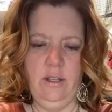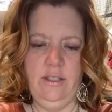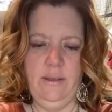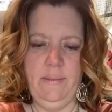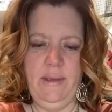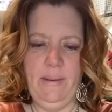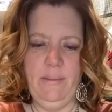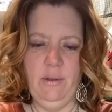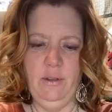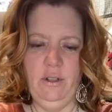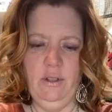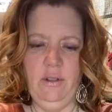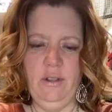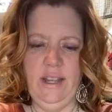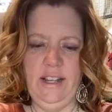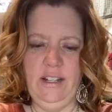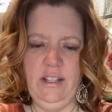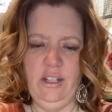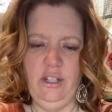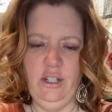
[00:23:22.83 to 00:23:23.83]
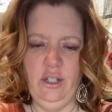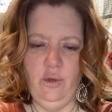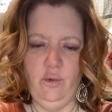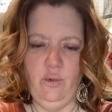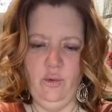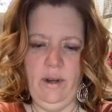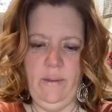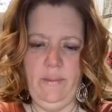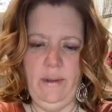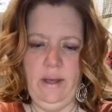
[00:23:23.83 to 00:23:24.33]
I know some people like to
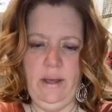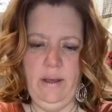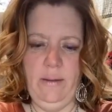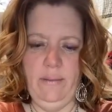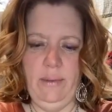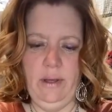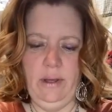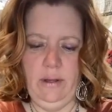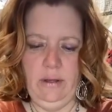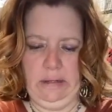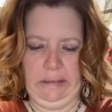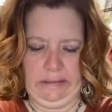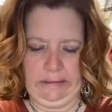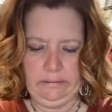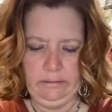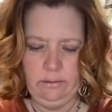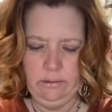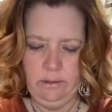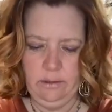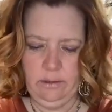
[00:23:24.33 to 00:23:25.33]
just rip it, but